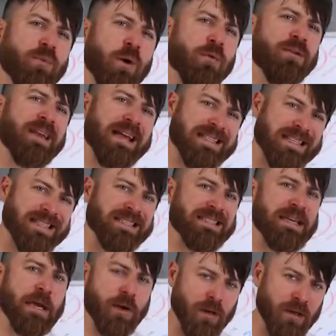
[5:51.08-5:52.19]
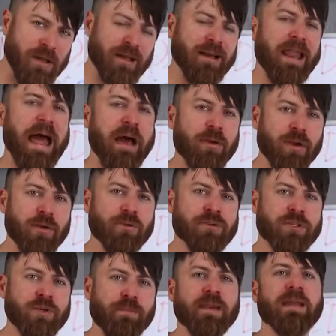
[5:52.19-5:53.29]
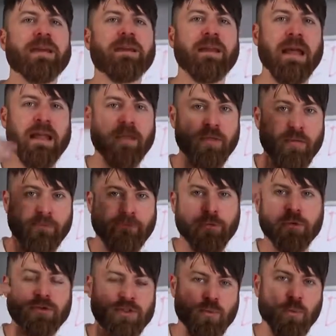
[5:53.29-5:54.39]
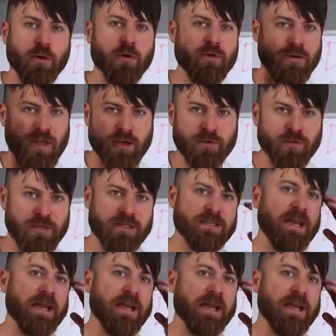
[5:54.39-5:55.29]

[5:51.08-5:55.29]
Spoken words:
won't necessarily allow you to be in like the first world countries,